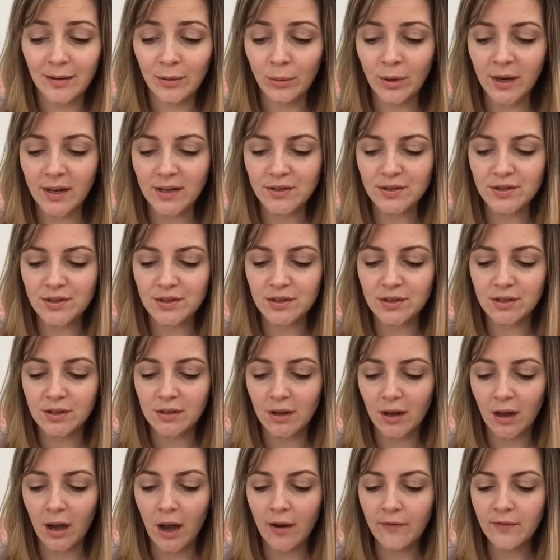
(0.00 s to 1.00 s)
which
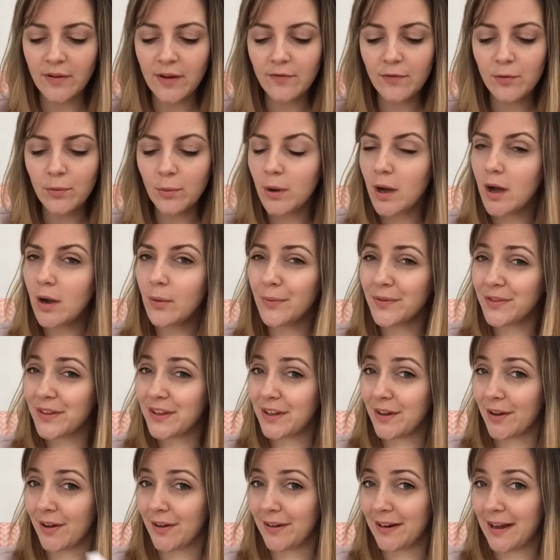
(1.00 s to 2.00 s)
I've never worked with
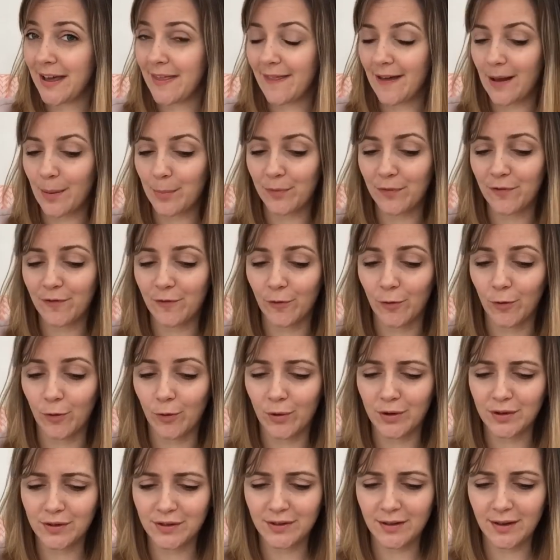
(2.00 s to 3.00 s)
a yarn like that
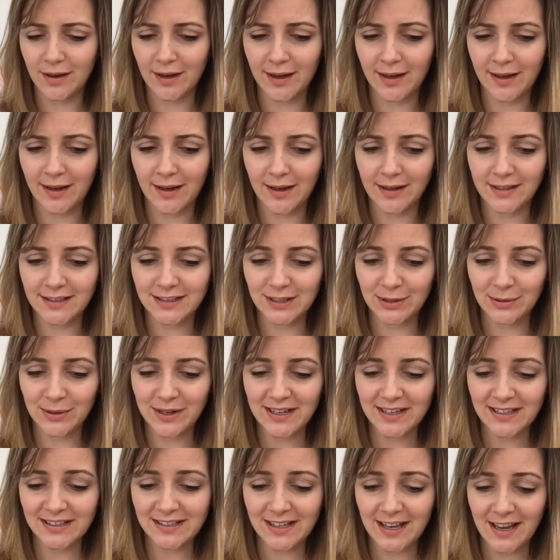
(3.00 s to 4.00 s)
before. Uh, so
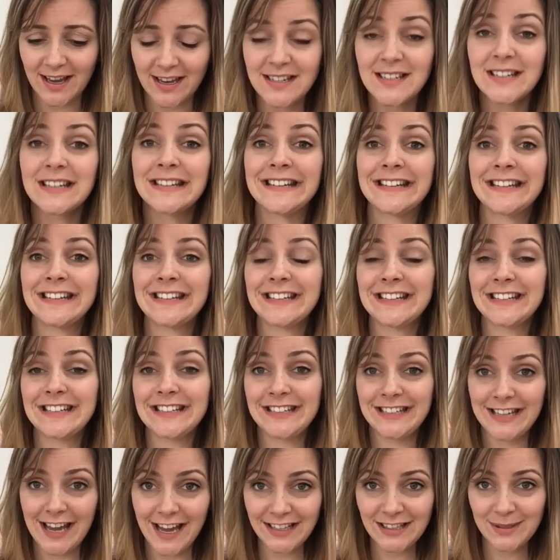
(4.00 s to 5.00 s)
I said,
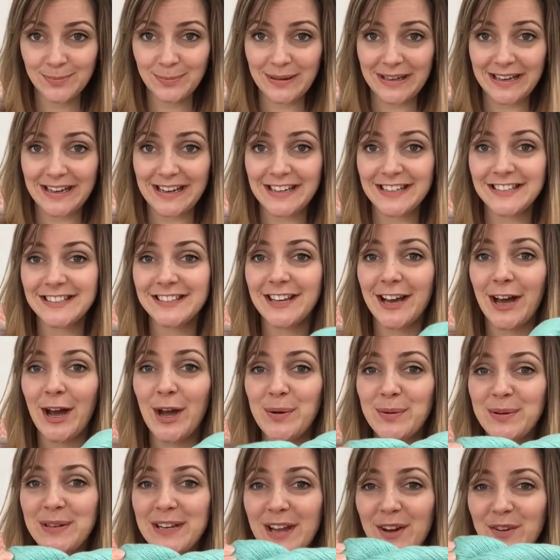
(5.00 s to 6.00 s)
yes, please,
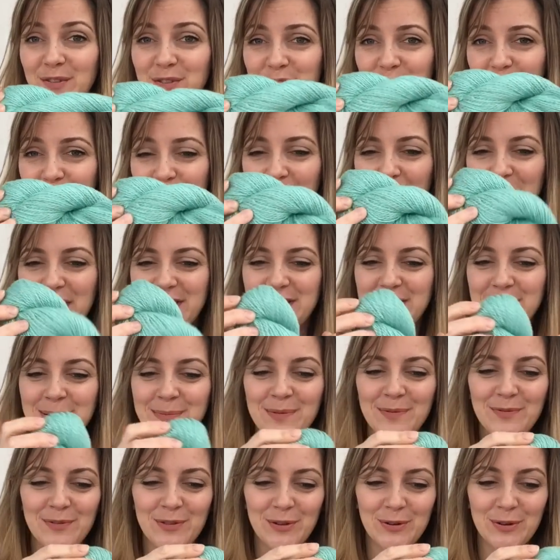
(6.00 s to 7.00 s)
I would love to try
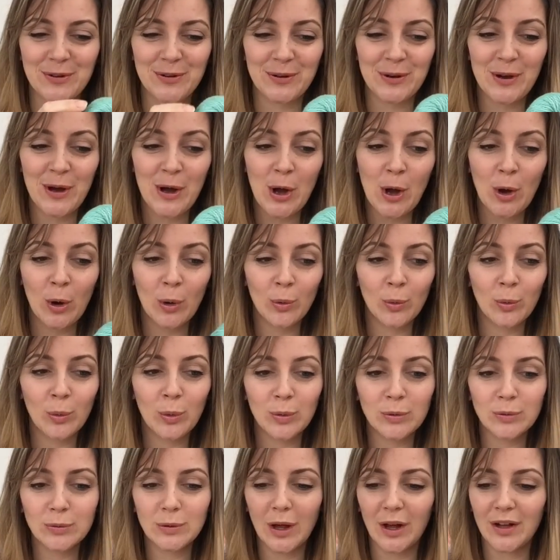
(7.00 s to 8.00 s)
some of your
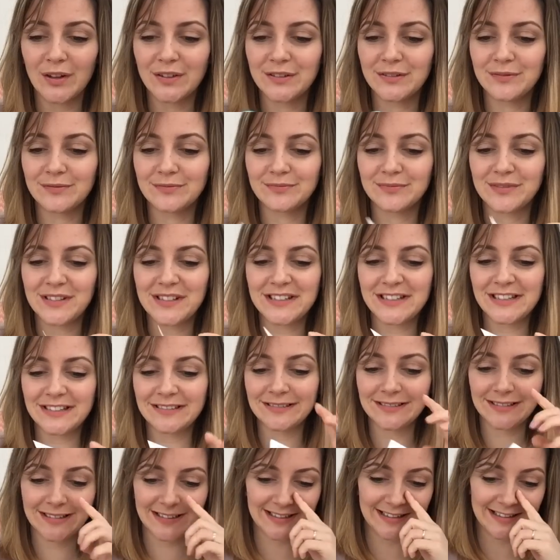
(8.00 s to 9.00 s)
wool, cotton,
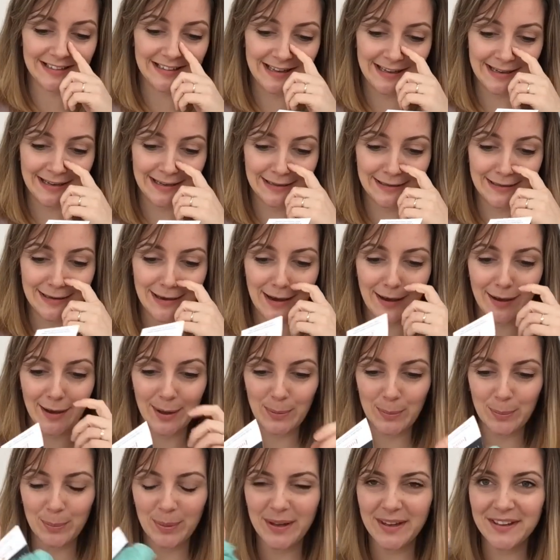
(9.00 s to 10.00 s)
silk, and linen
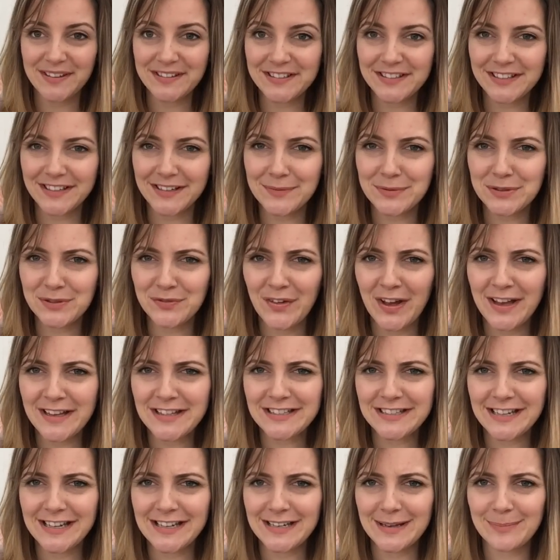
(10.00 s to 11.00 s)
yarn because I was
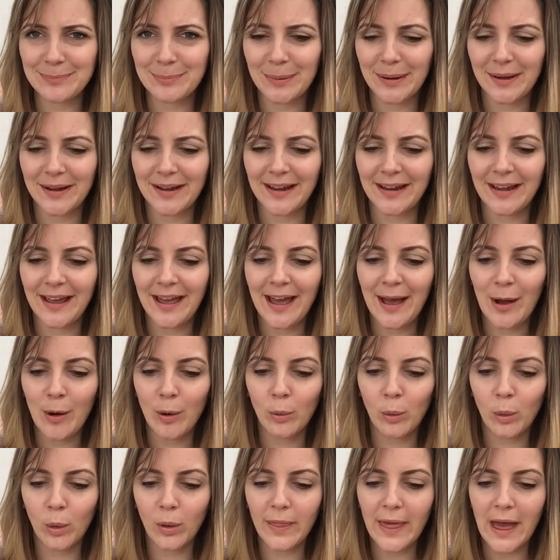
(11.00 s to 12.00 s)
fascinated by
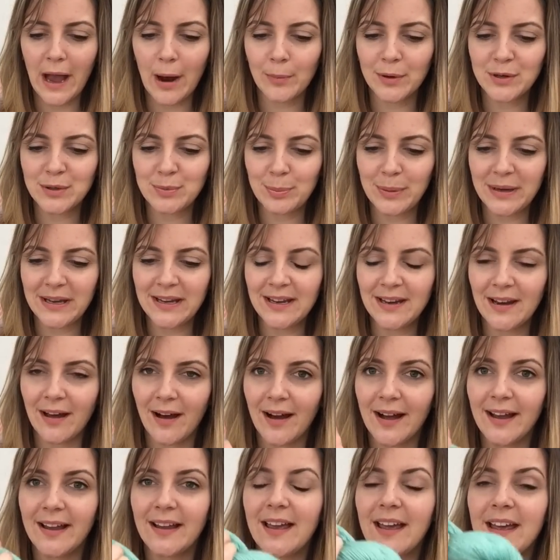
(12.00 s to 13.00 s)
what that would be
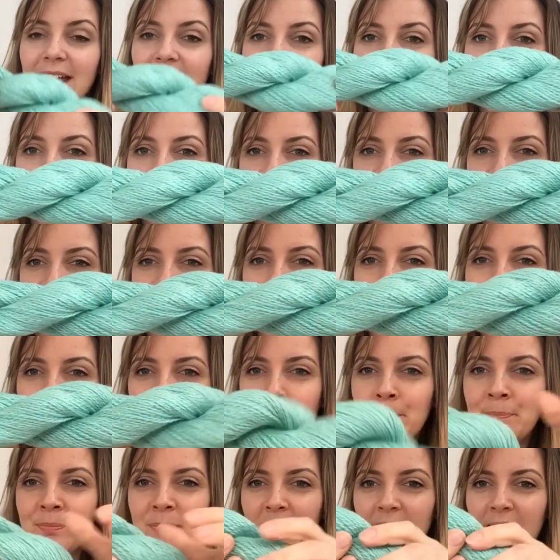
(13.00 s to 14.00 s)
like.
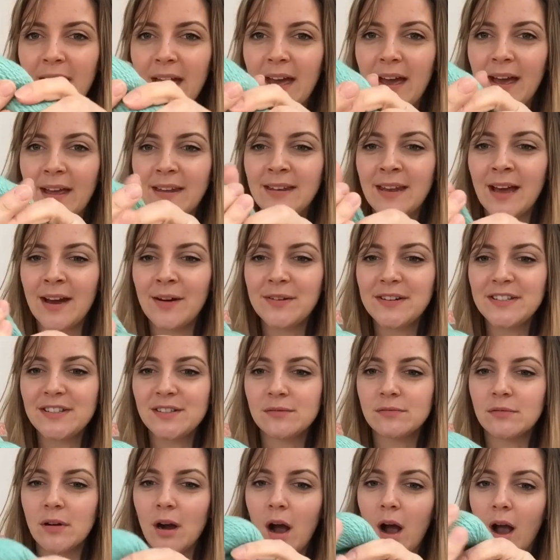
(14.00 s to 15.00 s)
Um, now
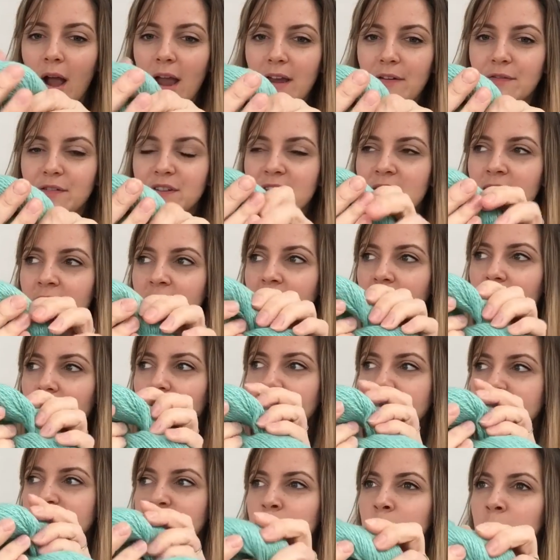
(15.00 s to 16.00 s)
it's arrived,
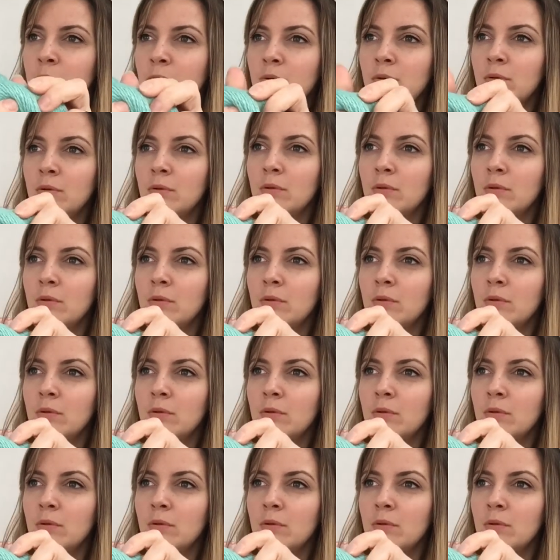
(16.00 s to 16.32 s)
it's more,